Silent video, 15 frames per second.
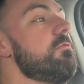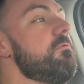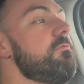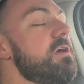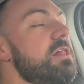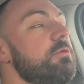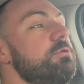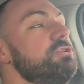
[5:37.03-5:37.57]

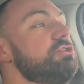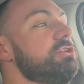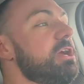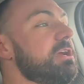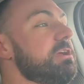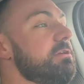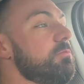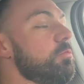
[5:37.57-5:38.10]
Following
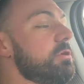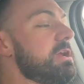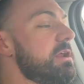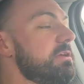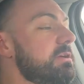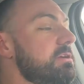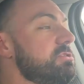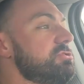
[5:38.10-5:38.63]
chicken, we're
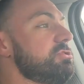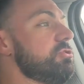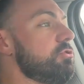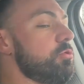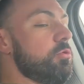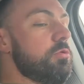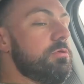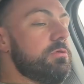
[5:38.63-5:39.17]
getting
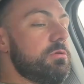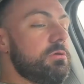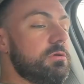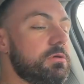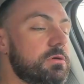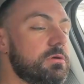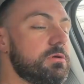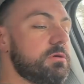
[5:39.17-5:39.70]
into,
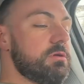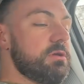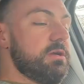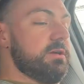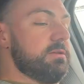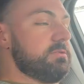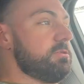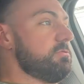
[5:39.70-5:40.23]
I
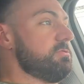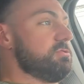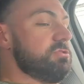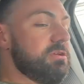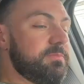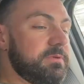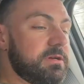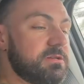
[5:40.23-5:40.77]
gotta turn this
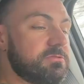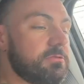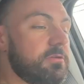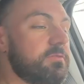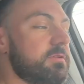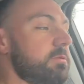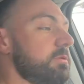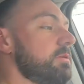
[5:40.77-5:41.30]
GPS off,
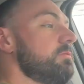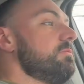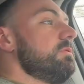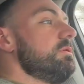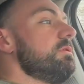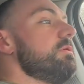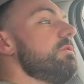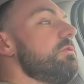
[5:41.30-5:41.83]
there we go.
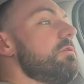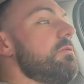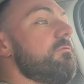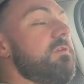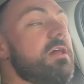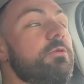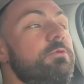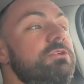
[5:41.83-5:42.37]

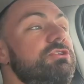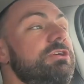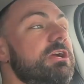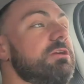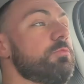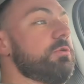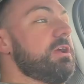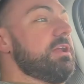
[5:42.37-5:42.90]
Following
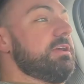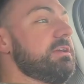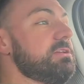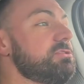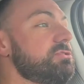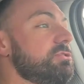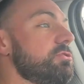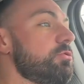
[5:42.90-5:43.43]
chicken, we're getting
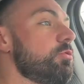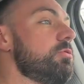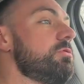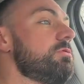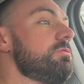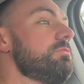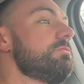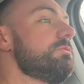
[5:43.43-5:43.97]
into
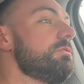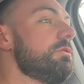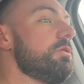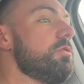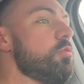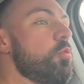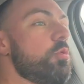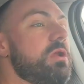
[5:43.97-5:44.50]

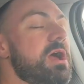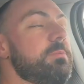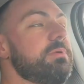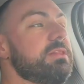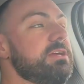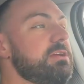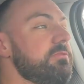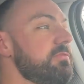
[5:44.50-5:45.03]
what I
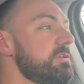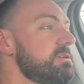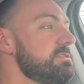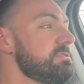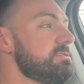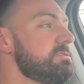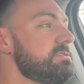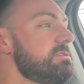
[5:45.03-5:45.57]
believe
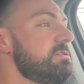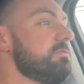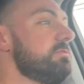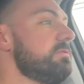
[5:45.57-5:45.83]
is